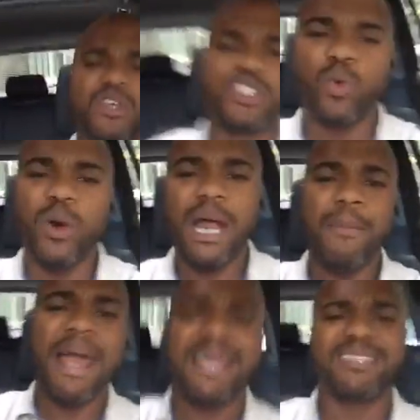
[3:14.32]
So what
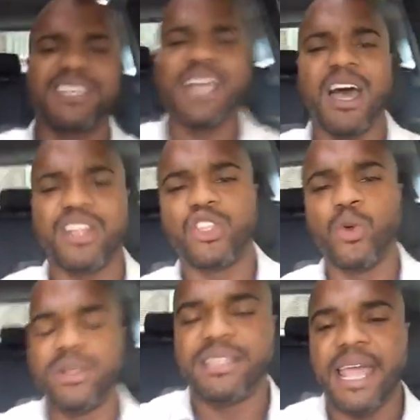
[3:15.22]
I'm asking y'all to
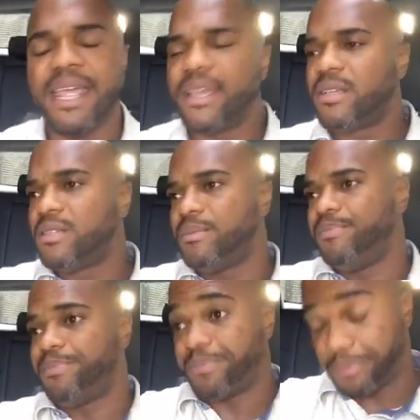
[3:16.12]
do today is,
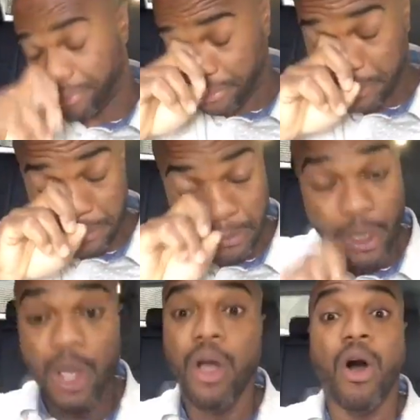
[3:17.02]

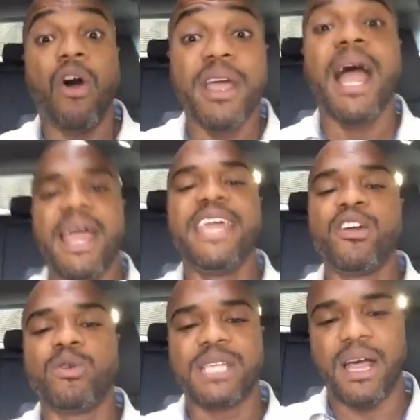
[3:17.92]
all y'all
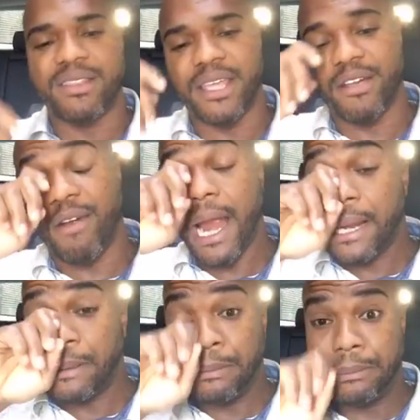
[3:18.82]
eagles out there, right?
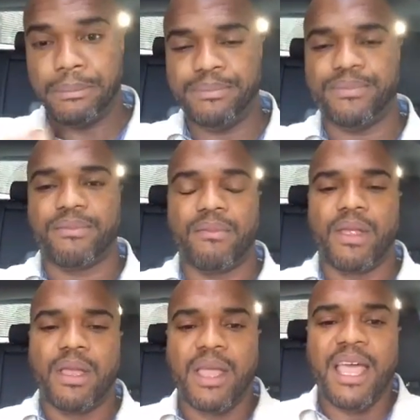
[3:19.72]

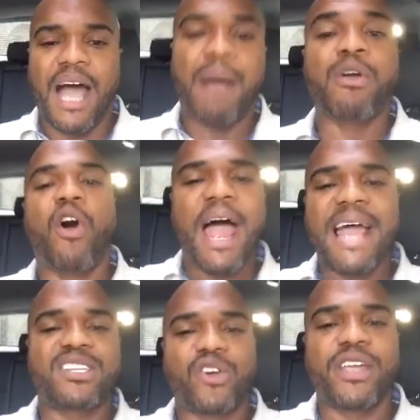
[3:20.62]
I'm going to
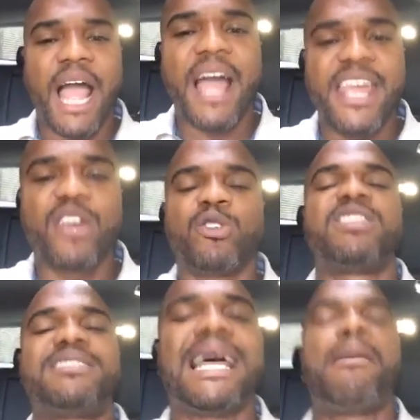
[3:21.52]
ask all y'all eagles
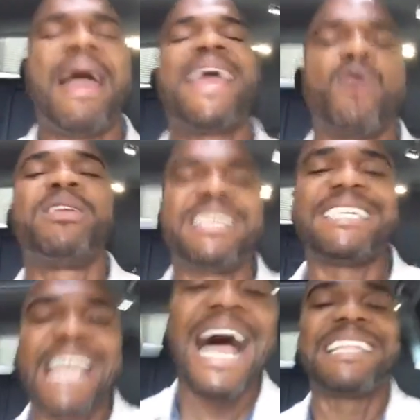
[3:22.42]
to stop hanging with
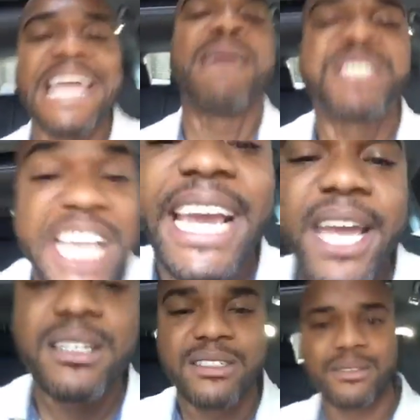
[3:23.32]
these goddamn
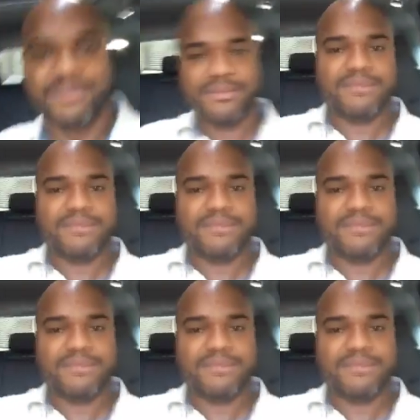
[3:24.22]
chickens.